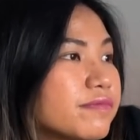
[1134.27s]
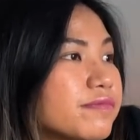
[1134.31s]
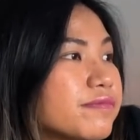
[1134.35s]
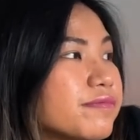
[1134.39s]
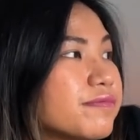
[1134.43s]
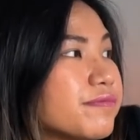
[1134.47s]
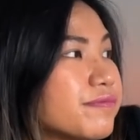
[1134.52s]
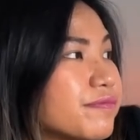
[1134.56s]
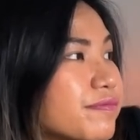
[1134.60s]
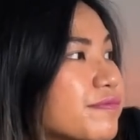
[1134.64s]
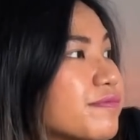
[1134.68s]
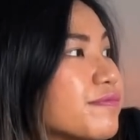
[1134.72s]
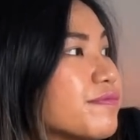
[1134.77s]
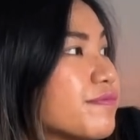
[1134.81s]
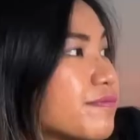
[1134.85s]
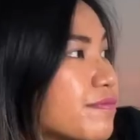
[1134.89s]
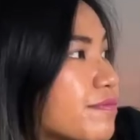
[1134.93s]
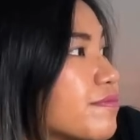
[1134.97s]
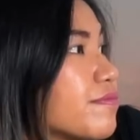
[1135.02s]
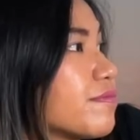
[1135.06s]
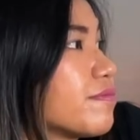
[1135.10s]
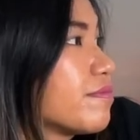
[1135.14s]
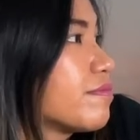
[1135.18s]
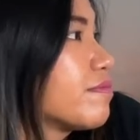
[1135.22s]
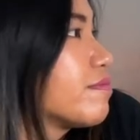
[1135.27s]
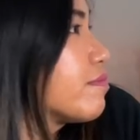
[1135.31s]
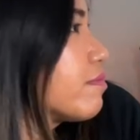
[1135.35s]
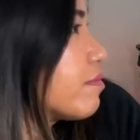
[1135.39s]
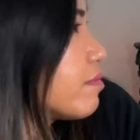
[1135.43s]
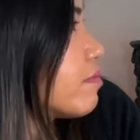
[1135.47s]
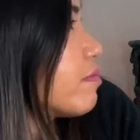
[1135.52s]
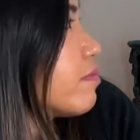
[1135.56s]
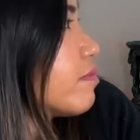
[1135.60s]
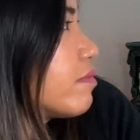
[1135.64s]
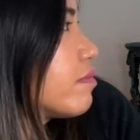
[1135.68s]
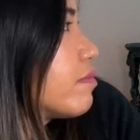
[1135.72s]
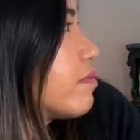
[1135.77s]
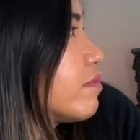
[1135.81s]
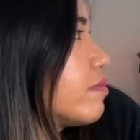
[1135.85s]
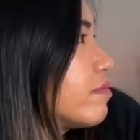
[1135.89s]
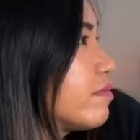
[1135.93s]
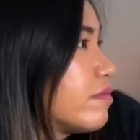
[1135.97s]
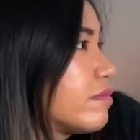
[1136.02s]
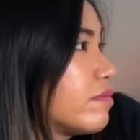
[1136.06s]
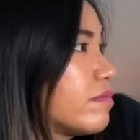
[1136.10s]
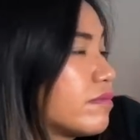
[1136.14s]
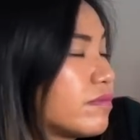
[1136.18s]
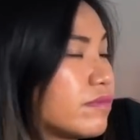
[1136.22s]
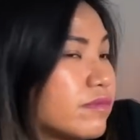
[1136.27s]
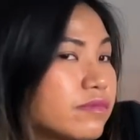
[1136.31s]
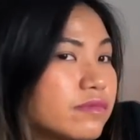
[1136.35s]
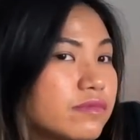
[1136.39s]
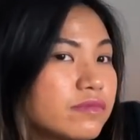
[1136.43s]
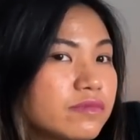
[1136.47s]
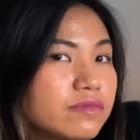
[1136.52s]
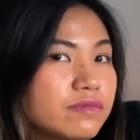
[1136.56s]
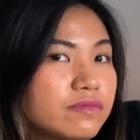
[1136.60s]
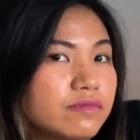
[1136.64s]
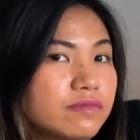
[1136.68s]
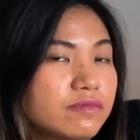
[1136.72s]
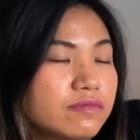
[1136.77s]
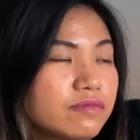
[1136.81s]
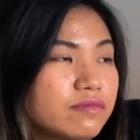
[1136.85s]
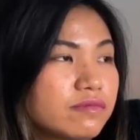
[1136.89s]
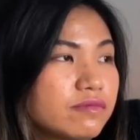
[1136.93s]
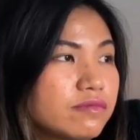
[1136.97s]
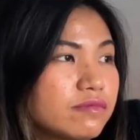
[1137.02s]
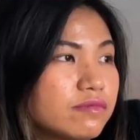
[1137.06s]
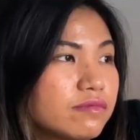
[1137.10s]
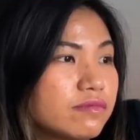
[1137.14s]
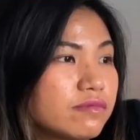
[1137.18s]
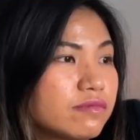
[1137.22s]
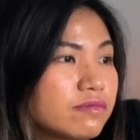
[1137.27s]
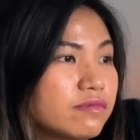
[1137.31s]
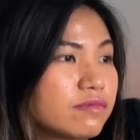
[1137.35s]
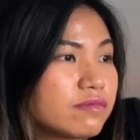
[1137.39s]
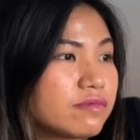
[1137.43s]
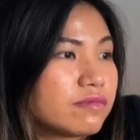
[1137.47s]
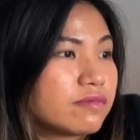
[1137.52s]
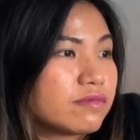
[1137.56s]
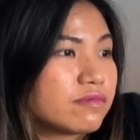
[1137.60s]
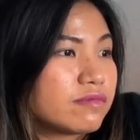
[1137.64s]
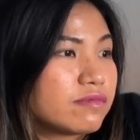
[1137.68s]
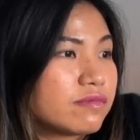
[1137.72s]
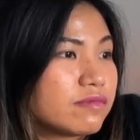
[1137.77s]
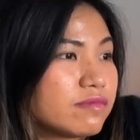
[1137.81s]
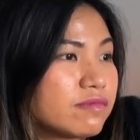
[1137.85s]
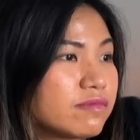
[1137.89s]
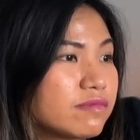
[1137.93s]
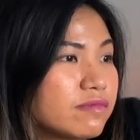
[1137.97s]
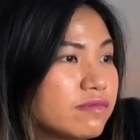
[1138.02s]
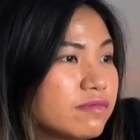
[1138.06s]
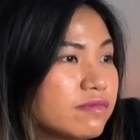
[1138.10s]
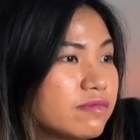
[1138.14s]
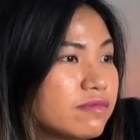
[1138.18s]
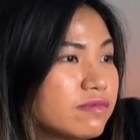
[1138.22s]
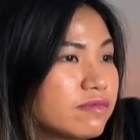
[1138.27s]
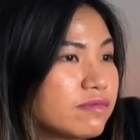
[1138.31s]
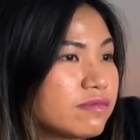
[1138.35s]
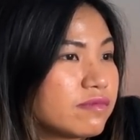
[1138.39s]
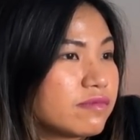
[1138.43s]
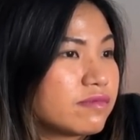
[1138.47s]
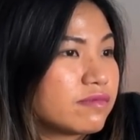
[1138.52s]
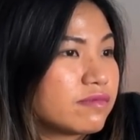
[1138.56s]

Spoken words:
No words are spoken by the person on screen.